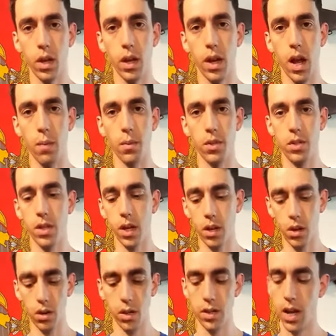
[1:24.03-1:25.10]
and how much
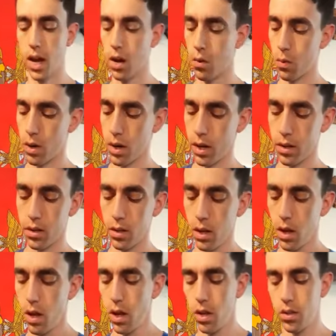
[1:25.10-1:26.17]
thicker the Danner one is.
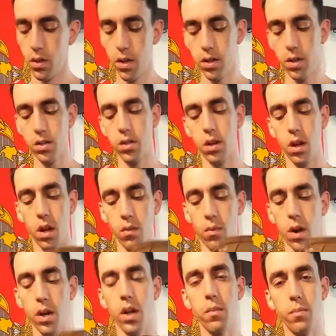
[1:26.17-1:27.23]
So this is a
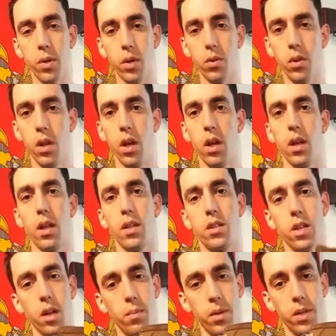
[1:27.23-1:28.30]
rugged boot
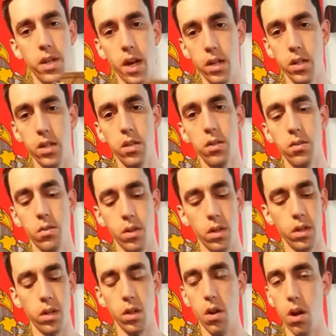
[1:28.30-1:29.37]
that's going to protect you
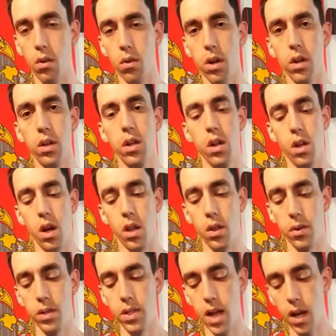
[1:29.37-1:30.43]
in the long run,
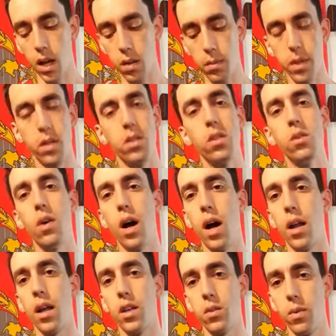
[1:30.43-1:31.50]
although it's not going to be too
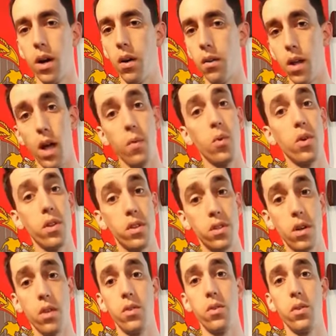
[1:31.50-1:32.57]
hot as well. I wore
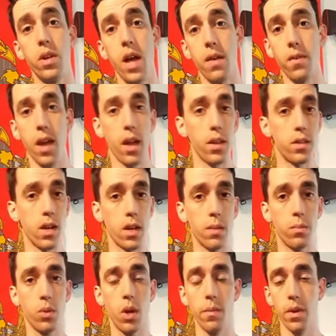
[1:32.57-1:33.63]
this all through an Afghanistan
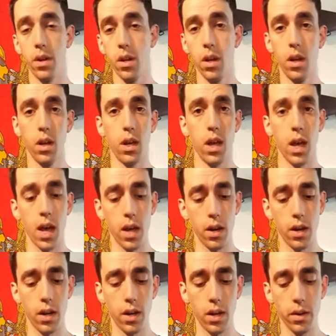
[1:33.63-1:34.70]
deployment,
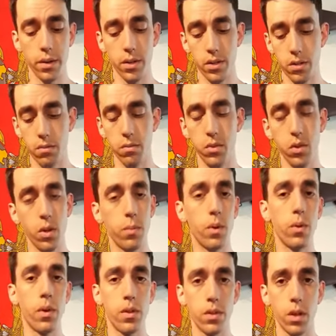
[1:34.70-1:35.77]
and it was
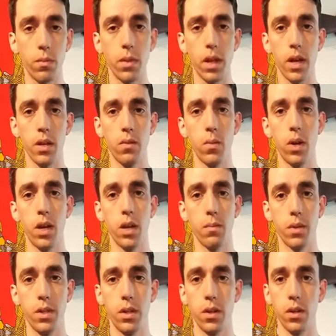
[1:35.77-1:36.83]
suitable with some light
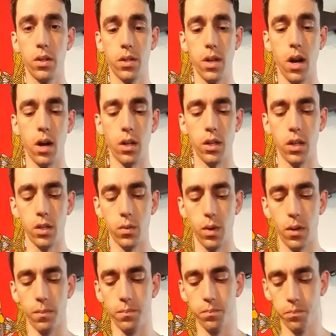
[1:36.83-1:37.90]
wicking material socks as
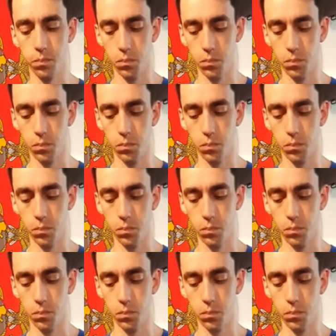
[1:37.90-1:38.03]
well.